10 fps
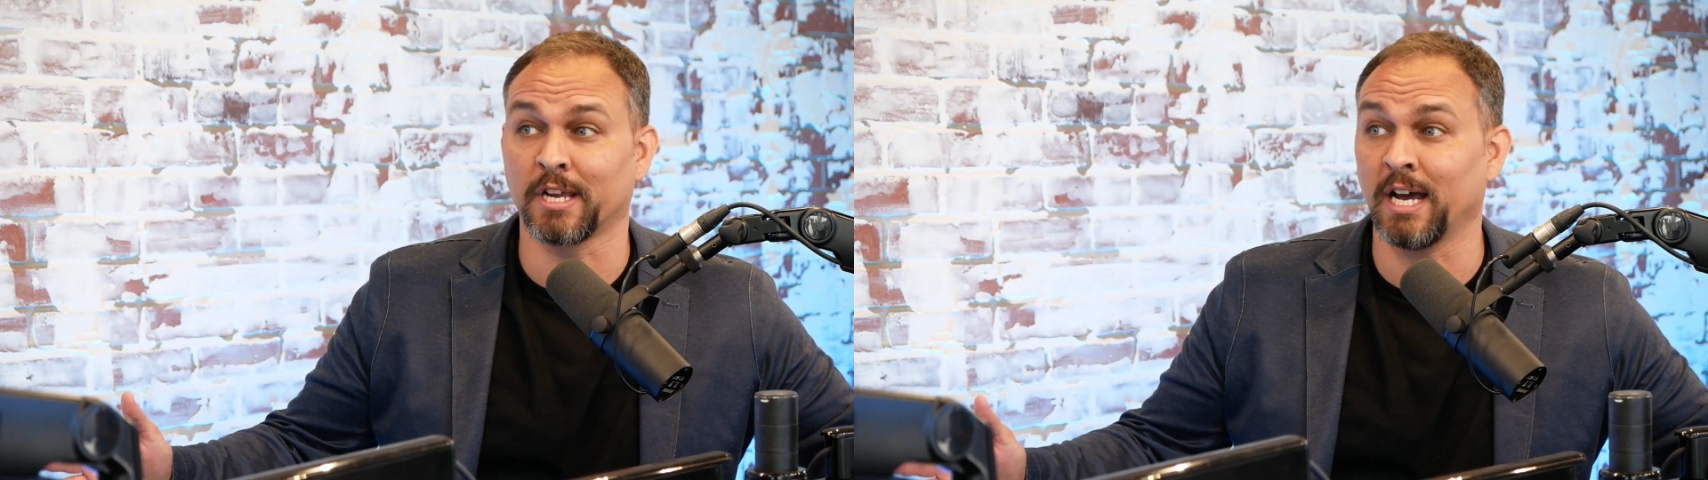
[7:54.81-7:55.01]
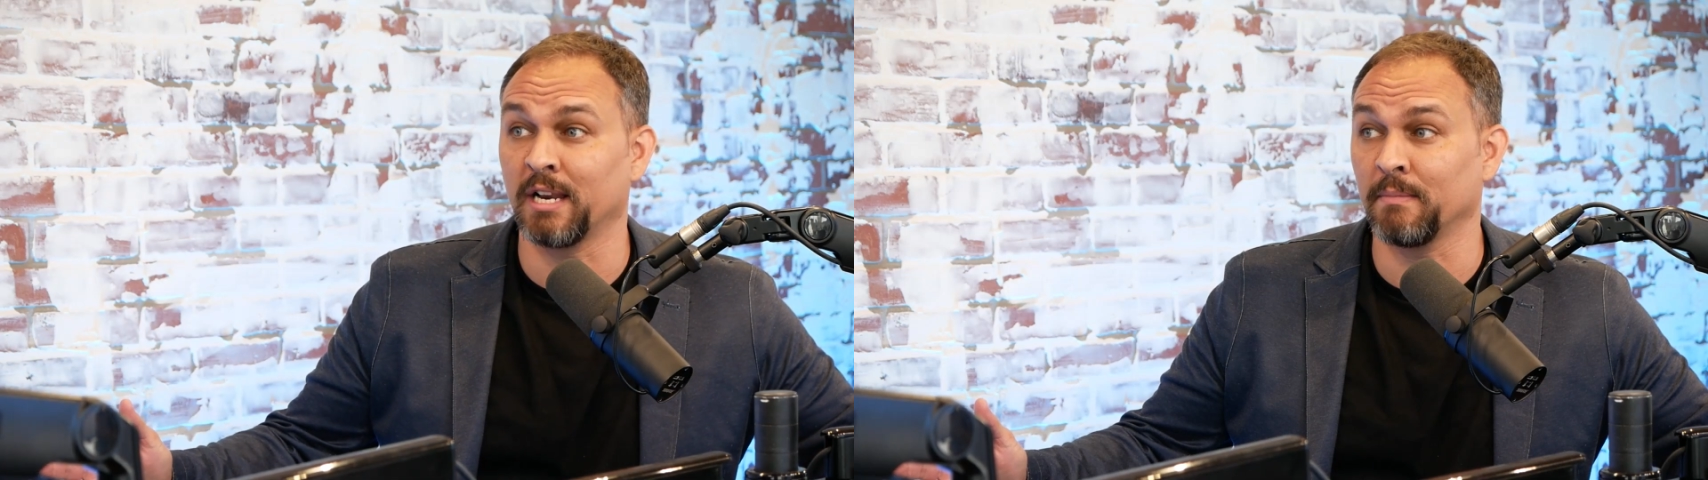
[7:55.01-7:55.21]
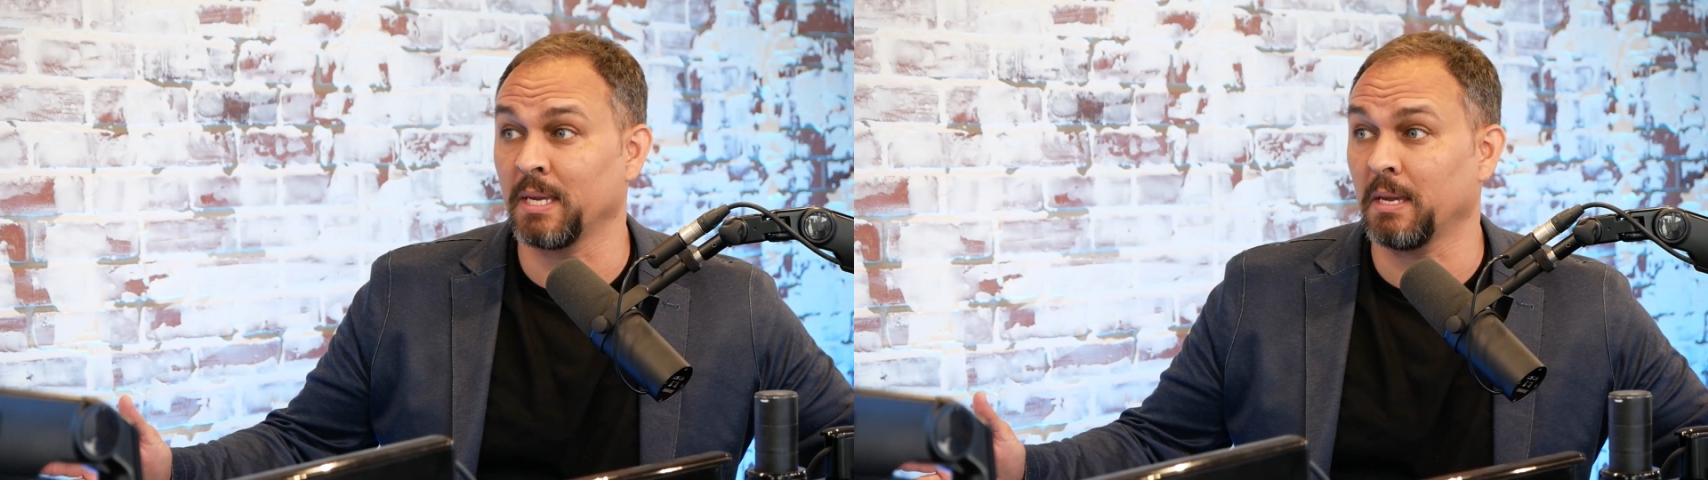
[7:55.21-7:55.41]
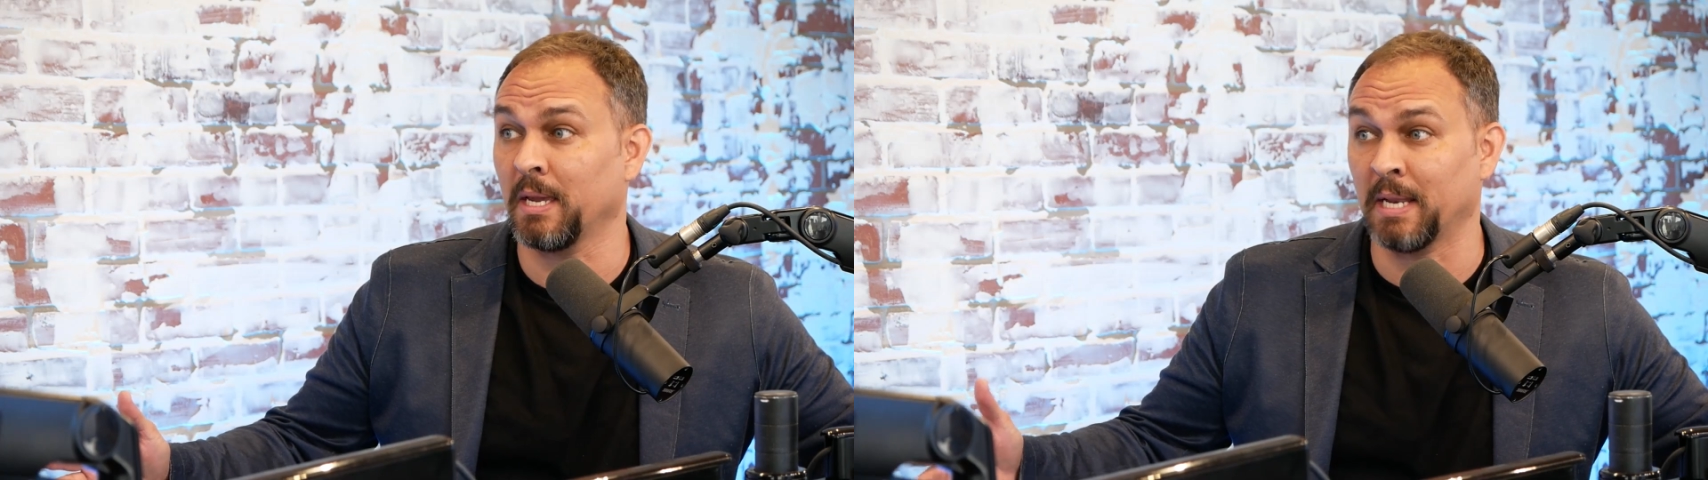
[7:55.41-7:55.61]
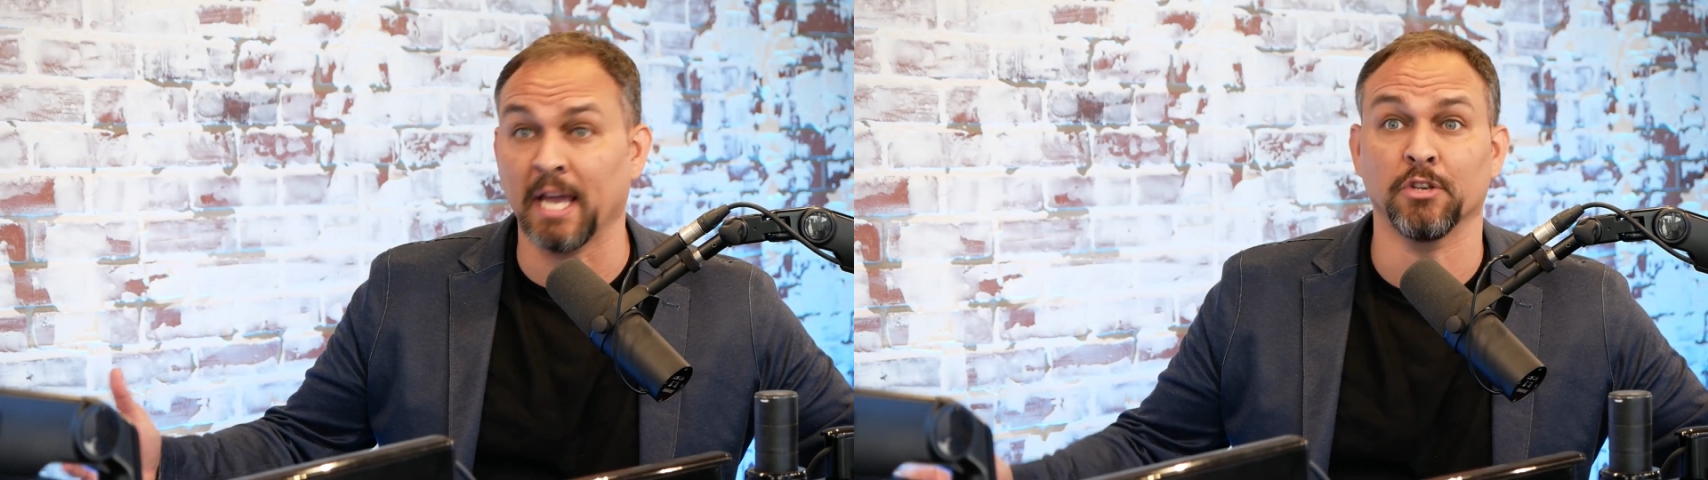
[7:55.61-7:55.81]
economy
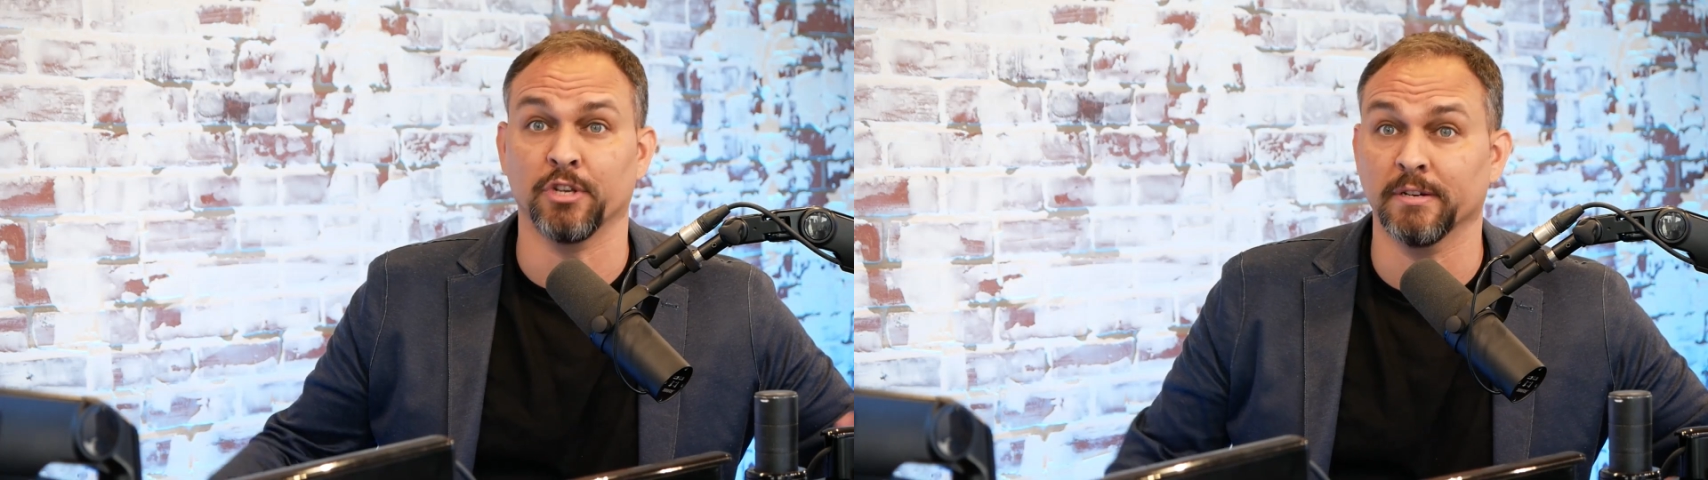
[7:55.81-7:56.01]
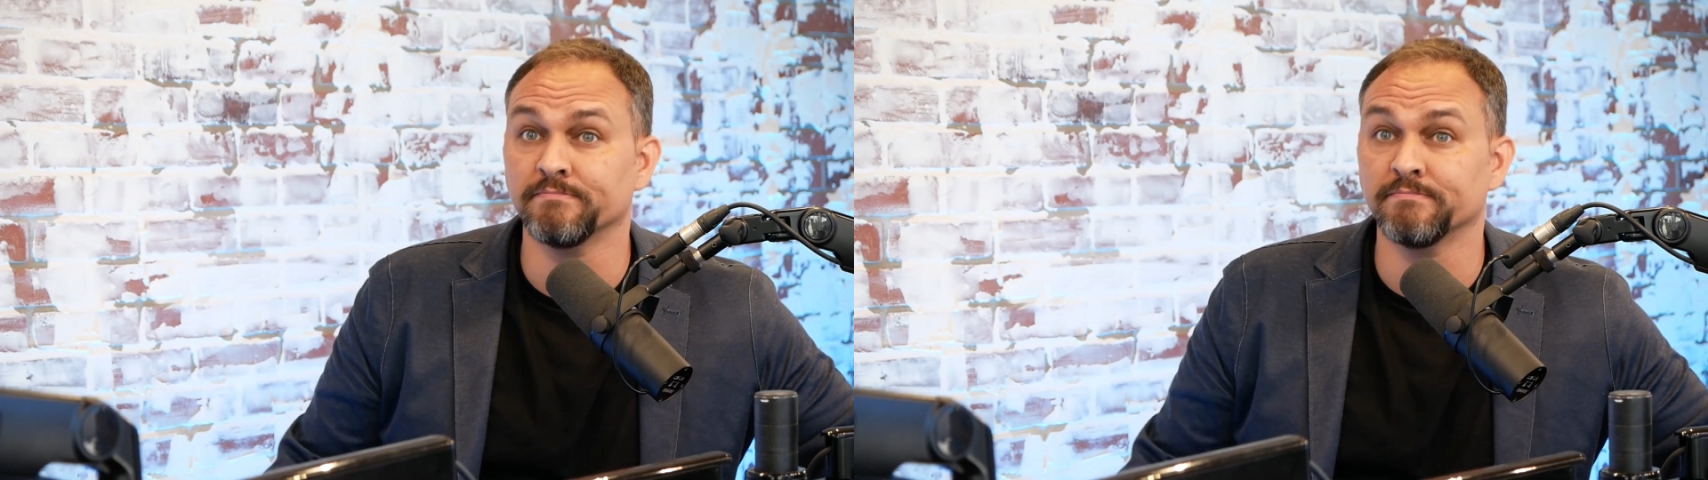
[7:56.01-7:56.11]
in Asia?